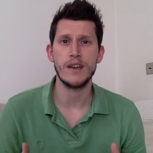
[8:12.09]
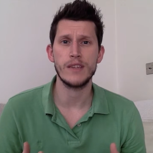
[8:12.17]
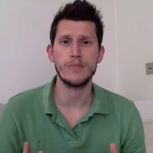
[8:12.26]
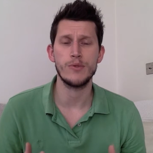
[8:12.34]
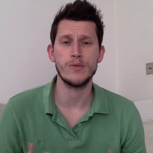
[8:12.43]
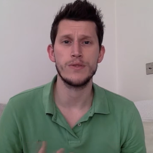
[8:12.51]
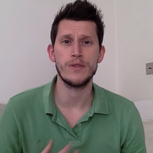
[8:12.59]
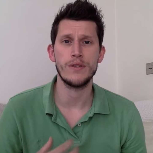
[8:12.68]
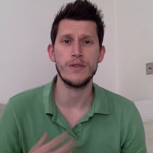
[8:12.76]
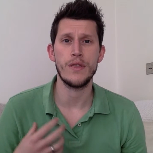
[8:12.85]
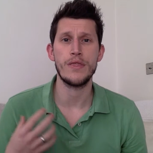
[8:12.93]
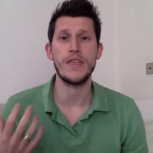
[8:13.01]
I suppose the
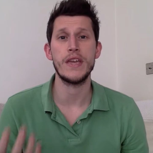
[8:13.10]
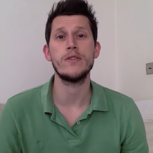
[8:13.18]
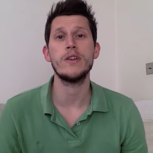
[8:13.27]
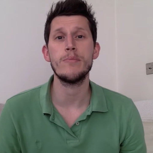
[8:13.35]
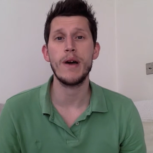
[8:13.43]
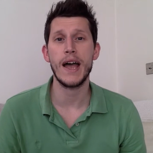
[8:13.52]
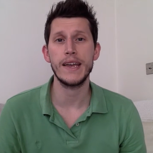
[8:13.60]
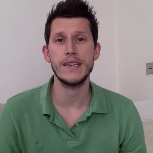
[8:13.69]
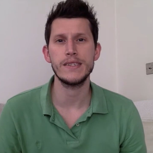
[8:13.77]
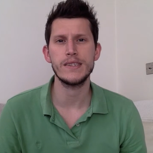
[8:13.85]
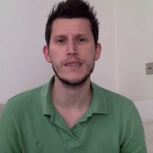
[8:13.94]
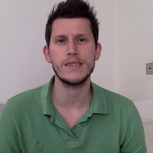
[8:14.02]
theory
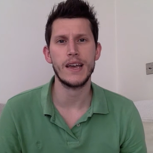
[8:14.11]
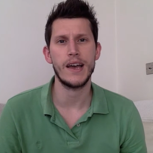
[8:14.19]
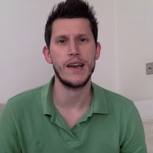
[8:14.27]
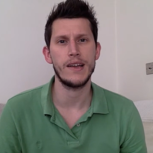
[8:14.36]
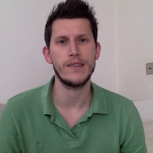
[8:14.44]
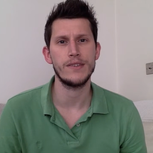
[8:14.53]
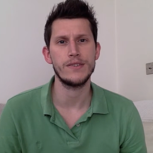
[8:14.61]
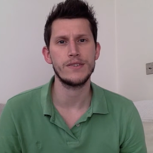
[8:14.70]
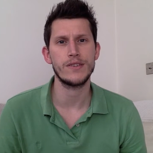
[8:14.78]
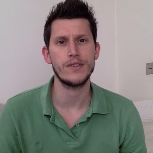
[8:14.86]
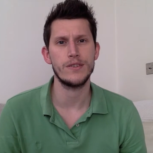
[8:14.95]
behind it and